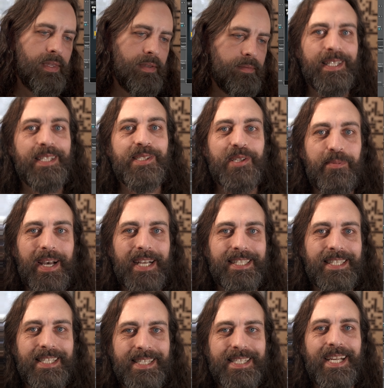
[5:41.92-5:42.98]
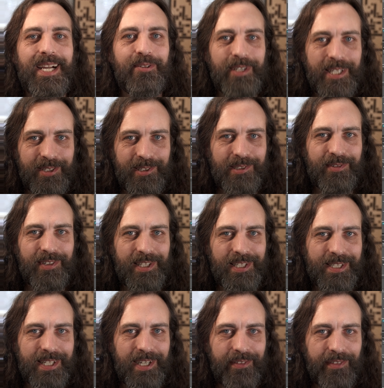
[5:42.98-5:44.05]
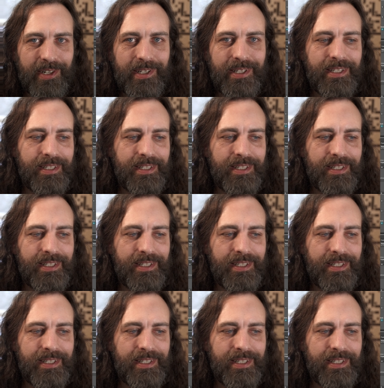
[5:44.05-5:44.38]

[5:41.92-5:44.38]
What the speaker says: Let's go back to the snare we used for this cover.